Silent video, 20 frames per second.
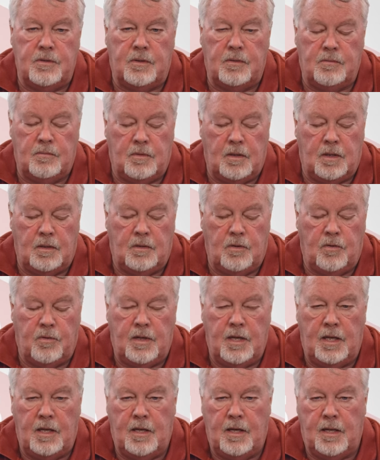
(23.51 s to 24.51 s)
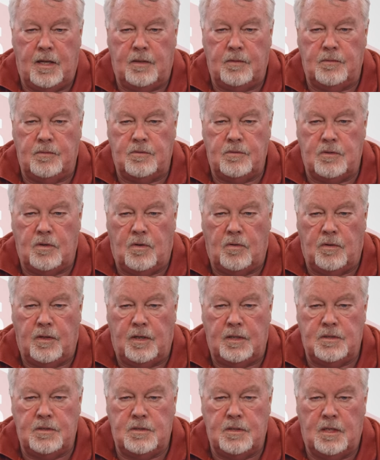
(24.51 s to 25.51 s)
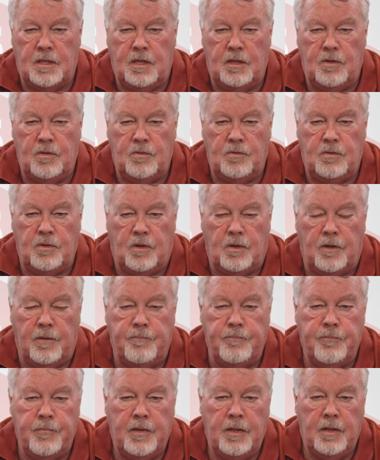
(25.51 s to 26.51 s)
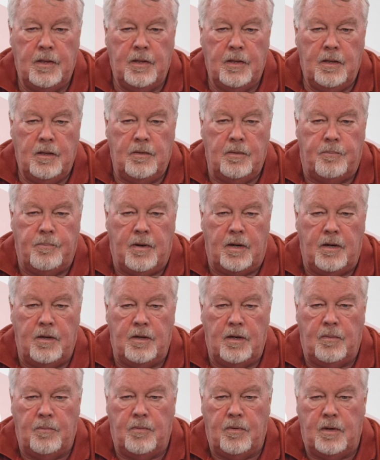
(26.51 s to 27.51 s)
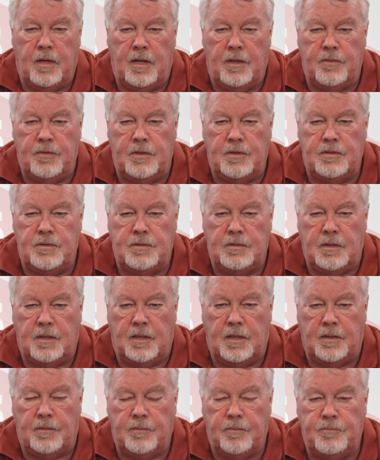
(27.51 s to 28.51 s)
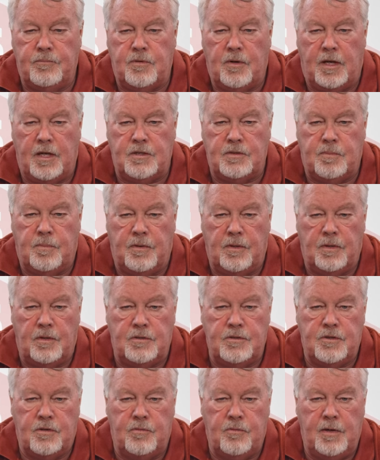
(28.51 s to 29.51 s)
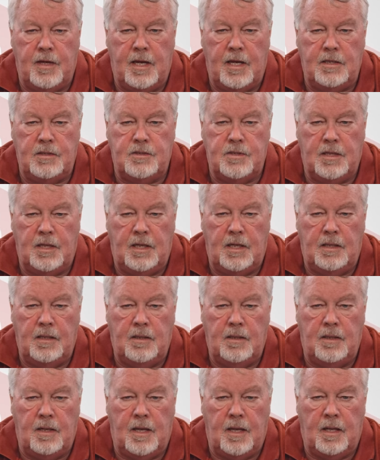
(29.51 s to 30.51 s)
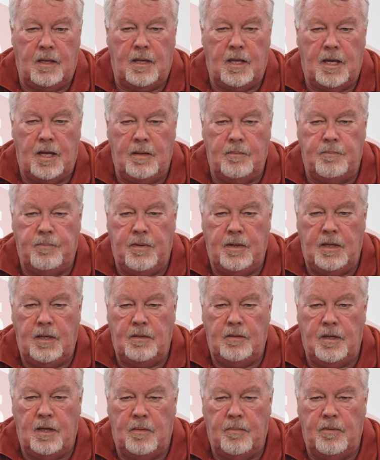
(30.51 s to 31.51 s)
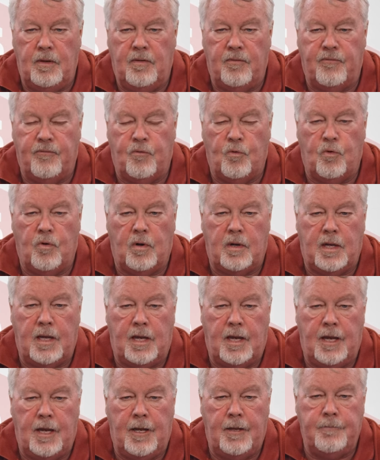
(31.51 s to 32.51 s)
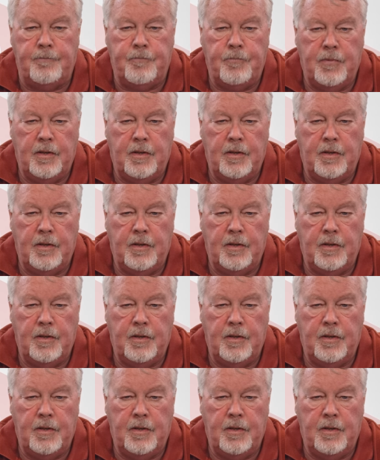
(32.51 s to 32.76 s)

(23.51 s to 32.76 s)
They're uh, located out in Salt Lake City, Utah. The part number on this uh, transmitter is 318 LIPW4K.